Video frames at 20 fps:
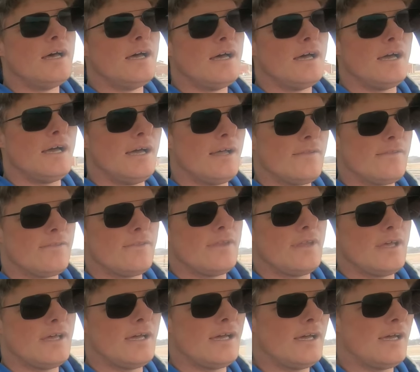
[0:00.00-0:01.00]
And
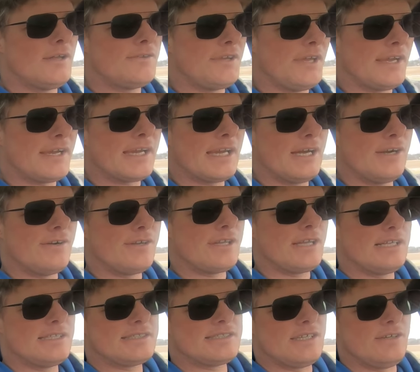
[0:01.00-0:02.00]
uh, take care, and
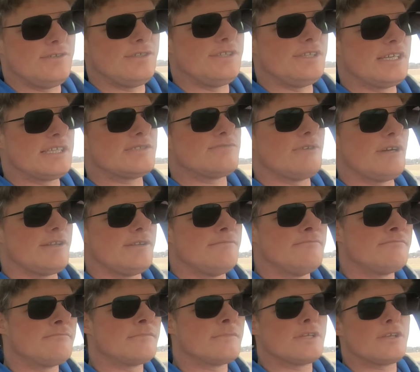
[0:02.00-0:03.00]
I'll see you in the next
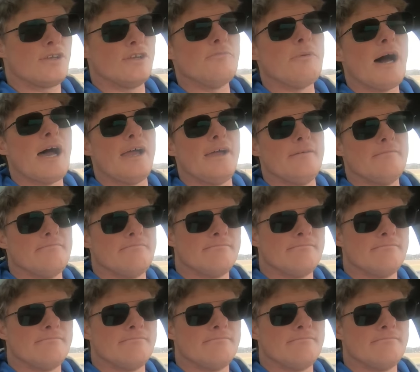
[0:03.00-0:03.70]
one. Goodbye.